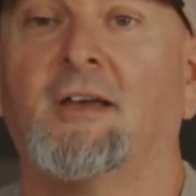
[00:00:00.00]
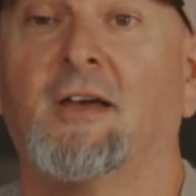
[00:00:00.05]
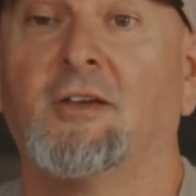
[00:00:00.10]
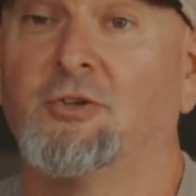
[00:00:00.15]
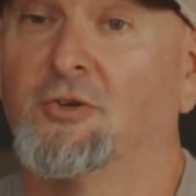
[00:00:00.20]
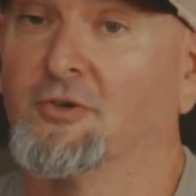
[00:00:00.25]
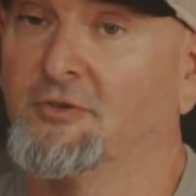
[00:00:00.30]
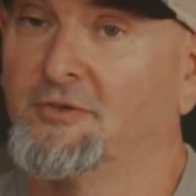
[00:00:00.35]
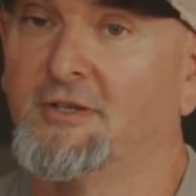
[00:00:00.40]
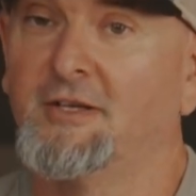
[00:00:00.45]

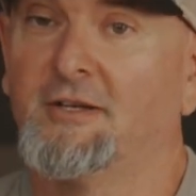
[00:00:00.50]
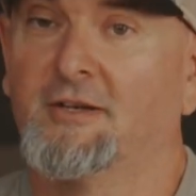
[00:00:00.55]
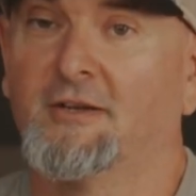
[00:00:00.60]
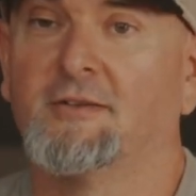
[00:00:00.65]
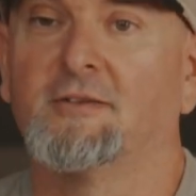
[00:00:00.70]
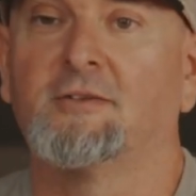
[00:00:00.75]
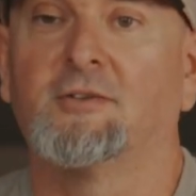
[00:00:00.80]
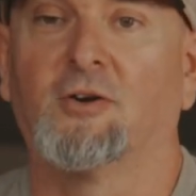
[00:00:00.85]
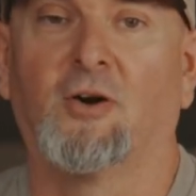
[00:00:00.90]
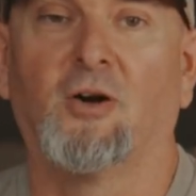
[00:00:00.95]
You'll need it
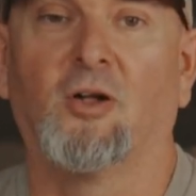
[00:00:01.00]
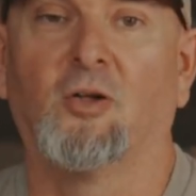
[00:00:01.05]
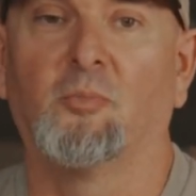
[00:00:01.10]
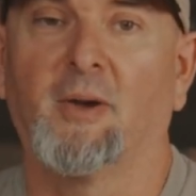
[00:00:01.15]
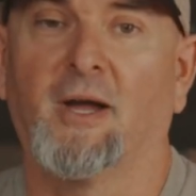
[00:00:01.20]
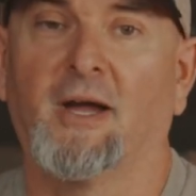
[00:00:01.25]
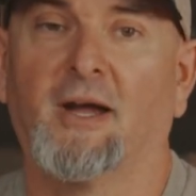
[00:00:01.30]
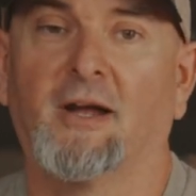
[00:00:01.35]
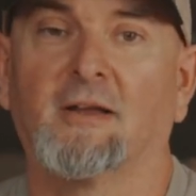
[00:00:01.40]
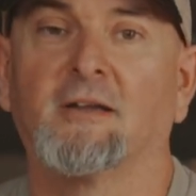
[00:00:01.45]
to haul
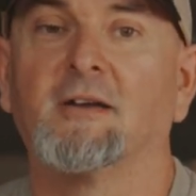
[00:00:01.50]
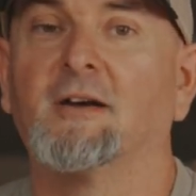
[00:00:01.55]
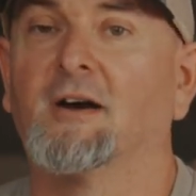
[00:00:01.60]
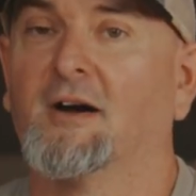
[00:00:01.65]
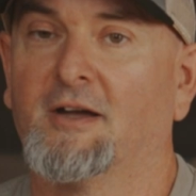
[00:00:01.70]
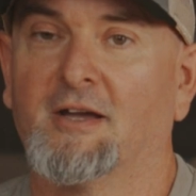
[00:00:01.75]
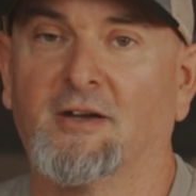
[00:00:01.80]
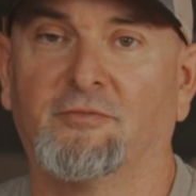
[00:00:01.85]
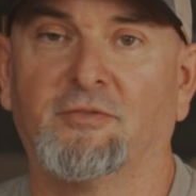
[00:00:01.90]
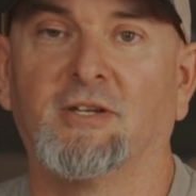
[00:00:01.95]
back a
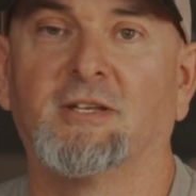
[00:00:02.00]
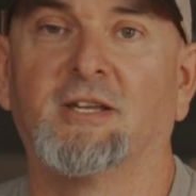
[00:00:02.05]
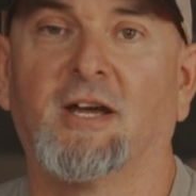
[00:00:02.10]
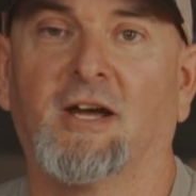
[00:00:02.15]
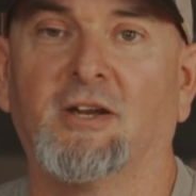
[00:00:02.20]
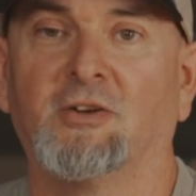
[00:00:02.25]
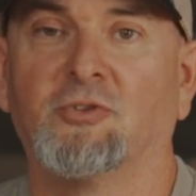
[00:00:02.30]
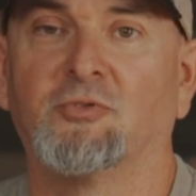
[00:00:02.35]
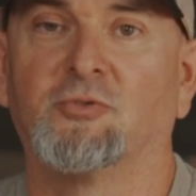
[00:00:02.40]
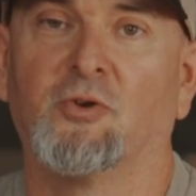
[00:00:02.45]
heavy
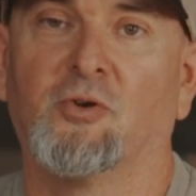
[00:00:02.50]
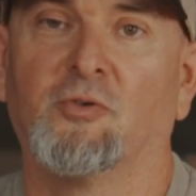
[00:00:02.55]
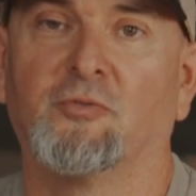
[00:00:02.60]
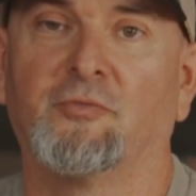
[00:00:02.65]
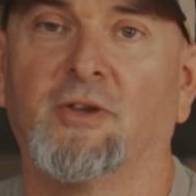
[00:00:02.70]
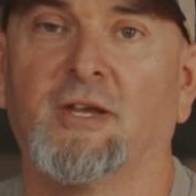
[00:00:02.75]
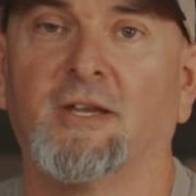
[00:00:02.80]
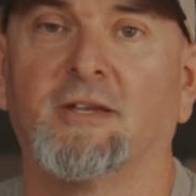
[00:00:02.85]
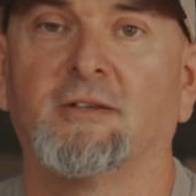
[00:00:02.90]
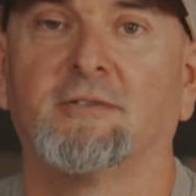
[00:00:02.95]
tined
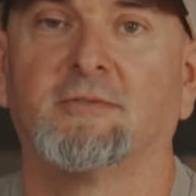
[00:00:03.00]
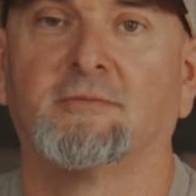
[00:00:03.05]
trophy.